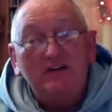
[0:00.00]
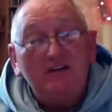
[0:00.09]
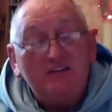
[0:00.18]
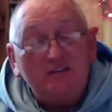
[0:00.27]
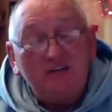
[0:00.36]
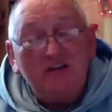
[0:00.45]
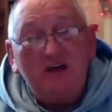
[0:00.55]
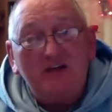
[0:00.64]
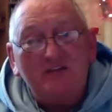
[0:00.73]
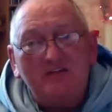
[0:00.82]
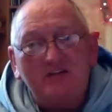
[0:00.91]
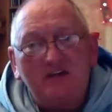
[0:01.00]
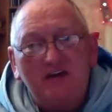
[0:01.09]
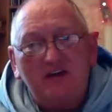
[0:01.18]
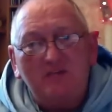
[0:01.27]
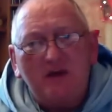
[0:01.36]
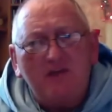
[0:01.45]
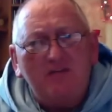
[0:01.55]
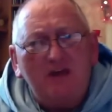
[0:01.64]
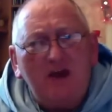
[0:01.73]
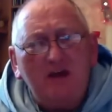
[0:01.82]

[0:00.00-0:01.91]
it's the landscape, and the